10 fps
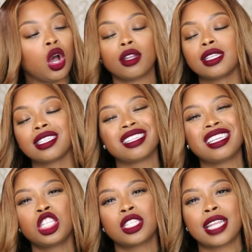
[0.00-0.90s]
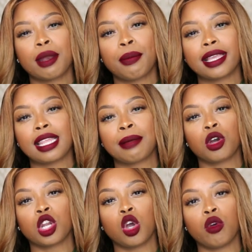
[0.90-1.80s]
are, is, it's just not a bag that I'm
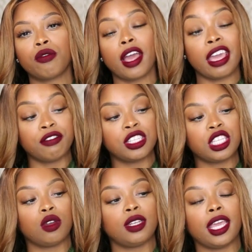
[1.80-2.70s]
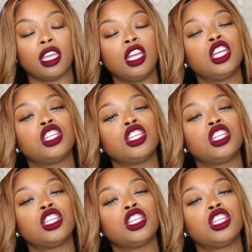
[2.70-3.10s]
going to go for every single day.